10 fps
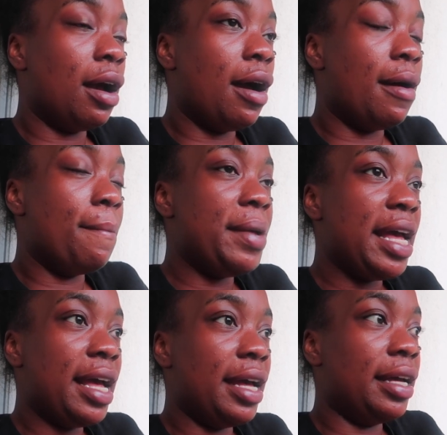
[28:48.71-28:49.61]
um,
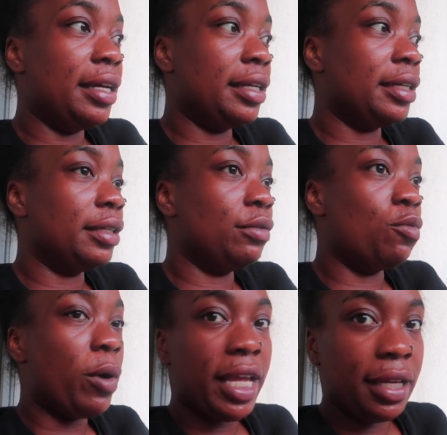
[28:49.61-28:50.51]
bag,
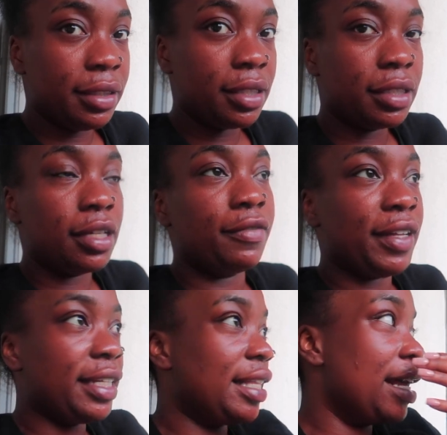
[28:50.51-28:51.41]
weights, stuff
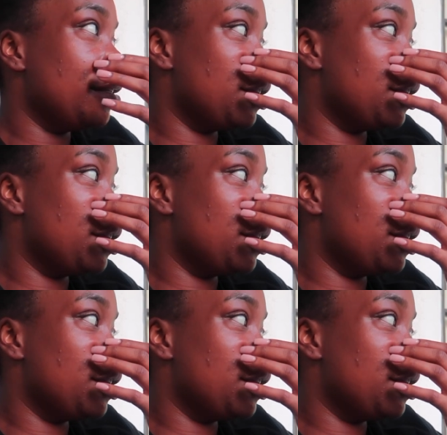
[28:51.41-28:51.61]
like that.